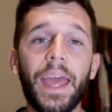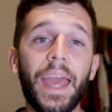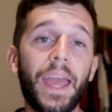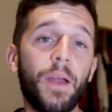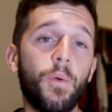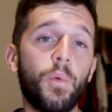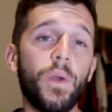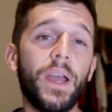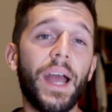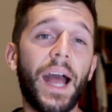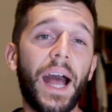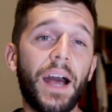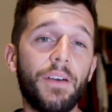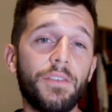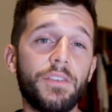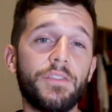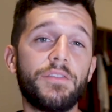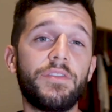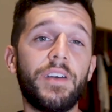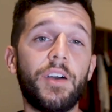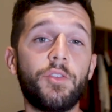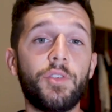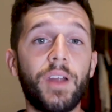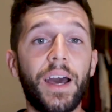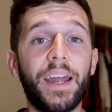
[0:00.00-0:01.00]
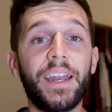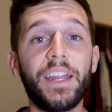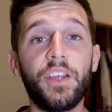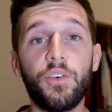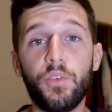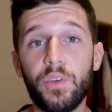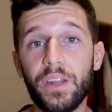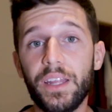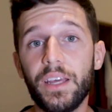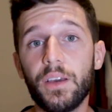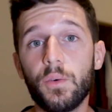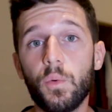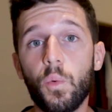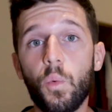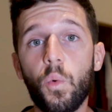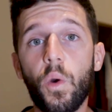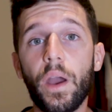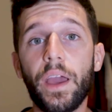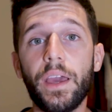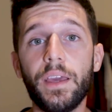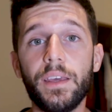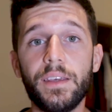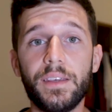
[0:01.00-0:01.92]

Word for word: and we haven't found a unique way